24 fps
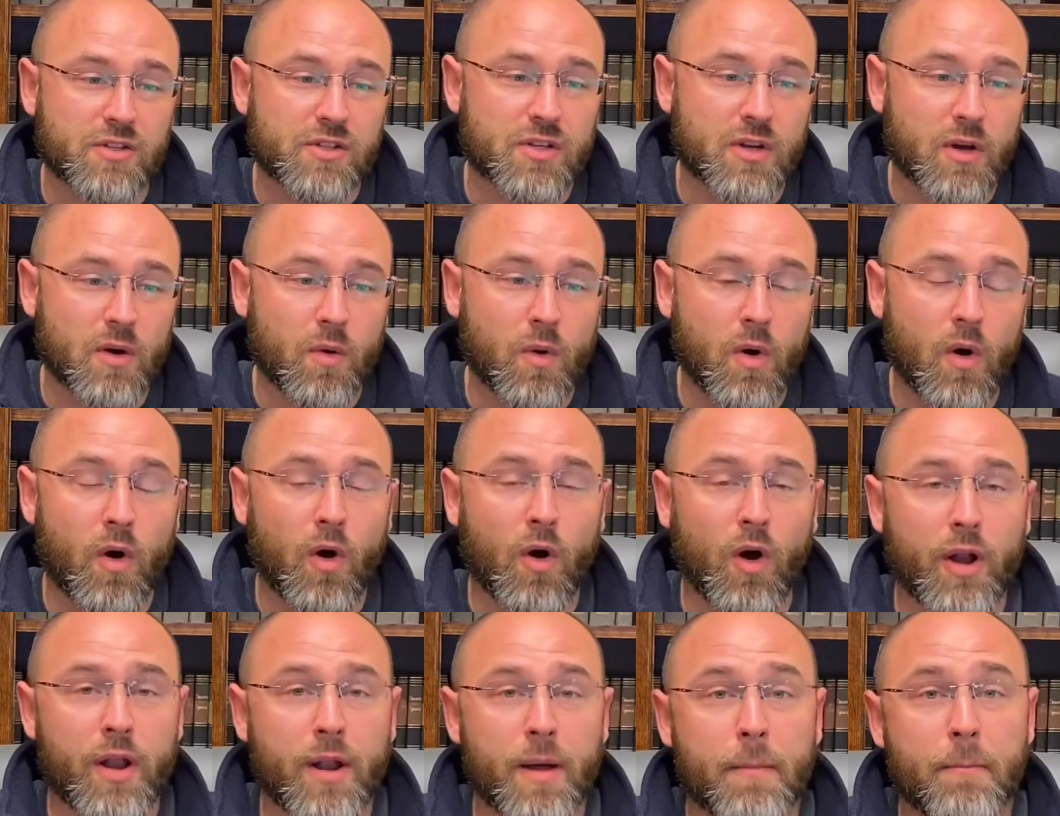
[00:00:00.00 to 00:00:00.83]
So
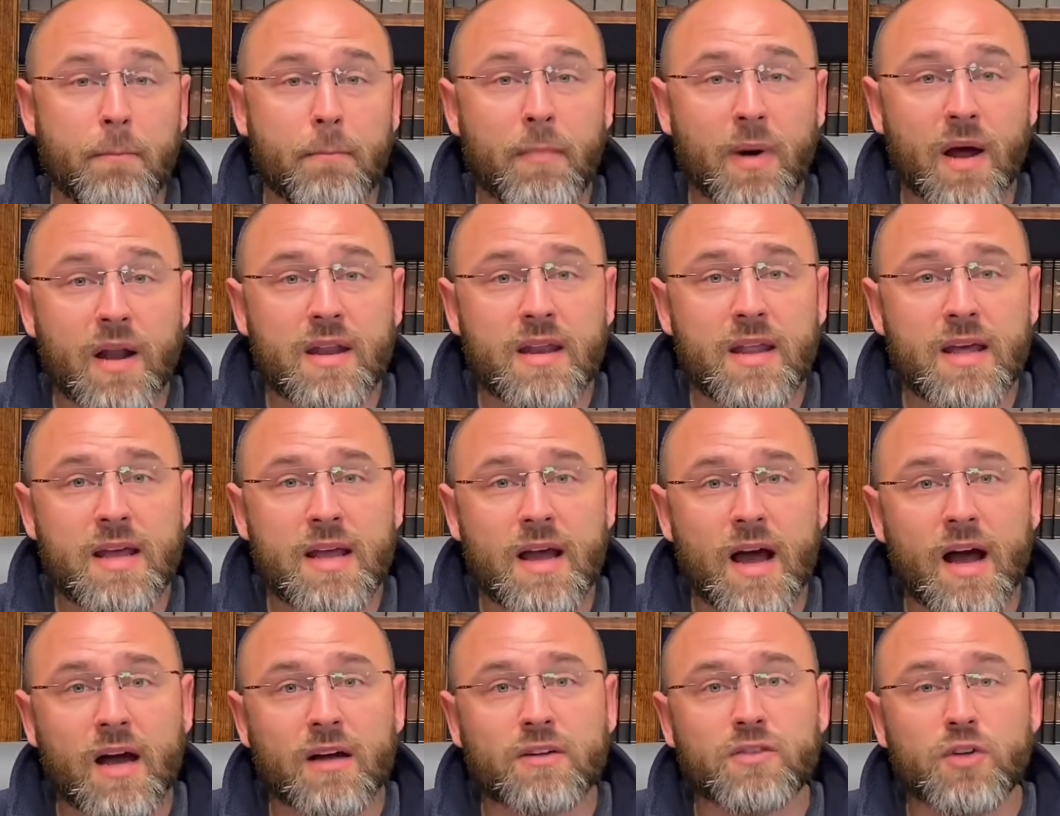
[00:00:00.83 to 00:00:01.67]
on Monday,
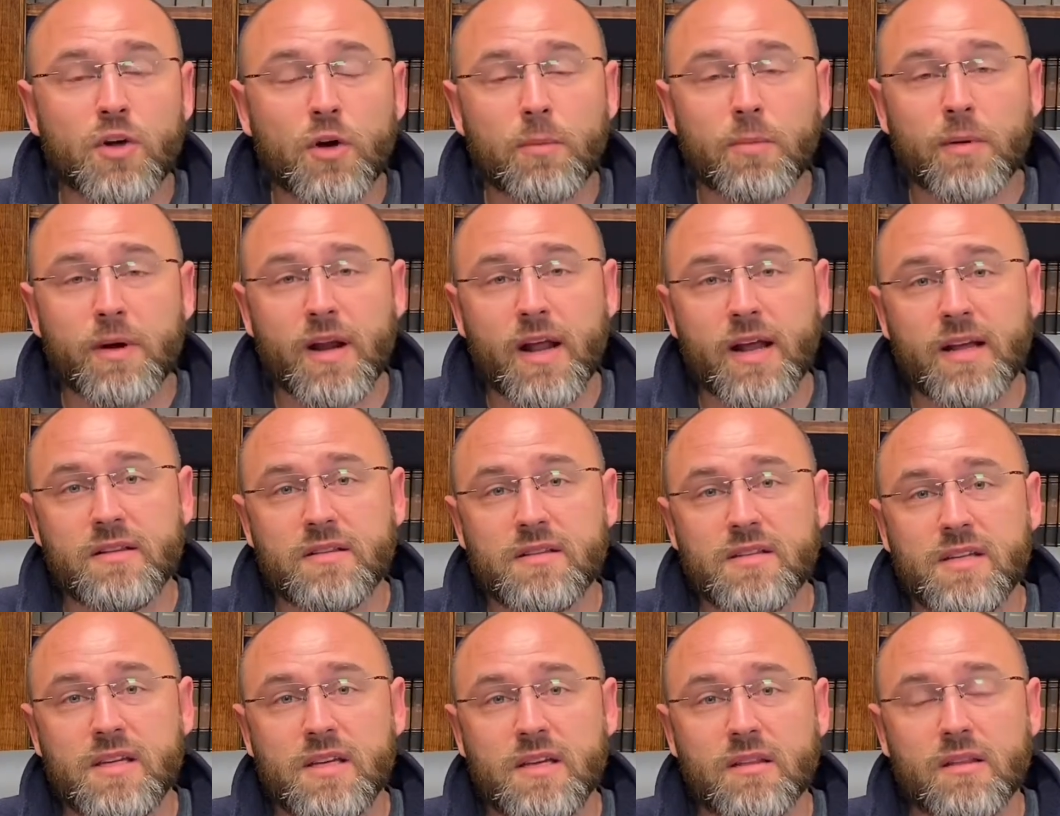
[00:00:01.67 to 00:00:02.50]
October
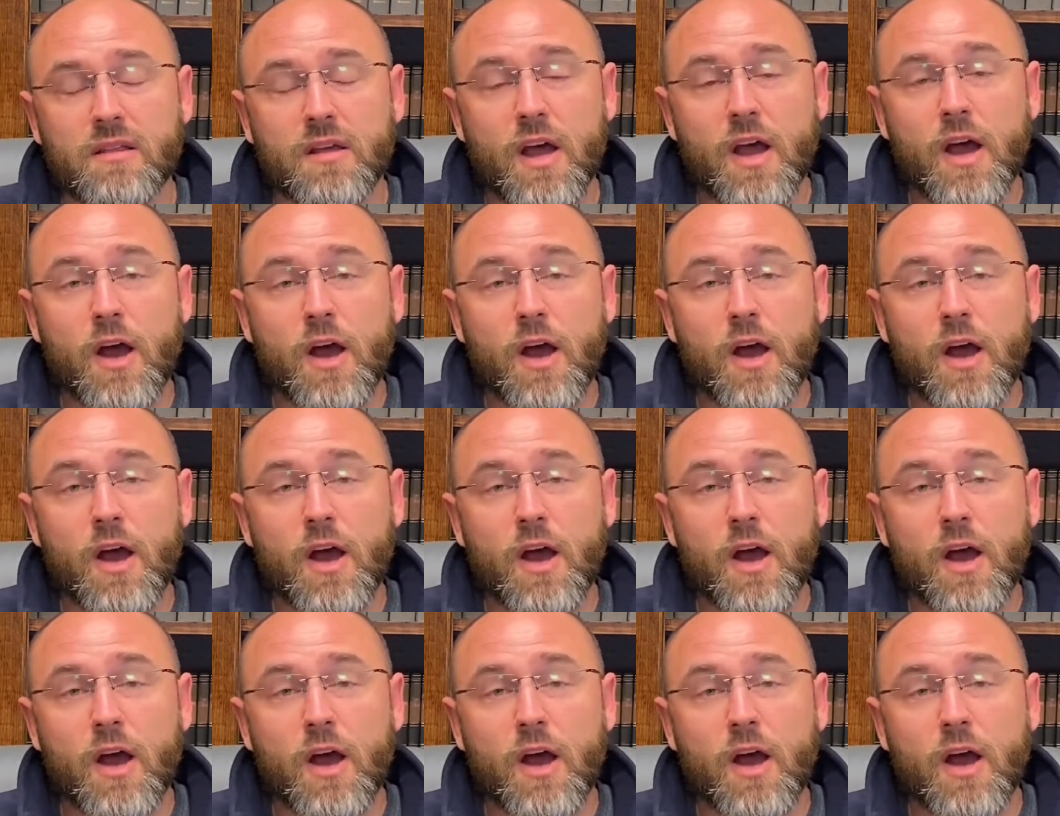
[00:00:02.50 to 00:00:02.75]
19th,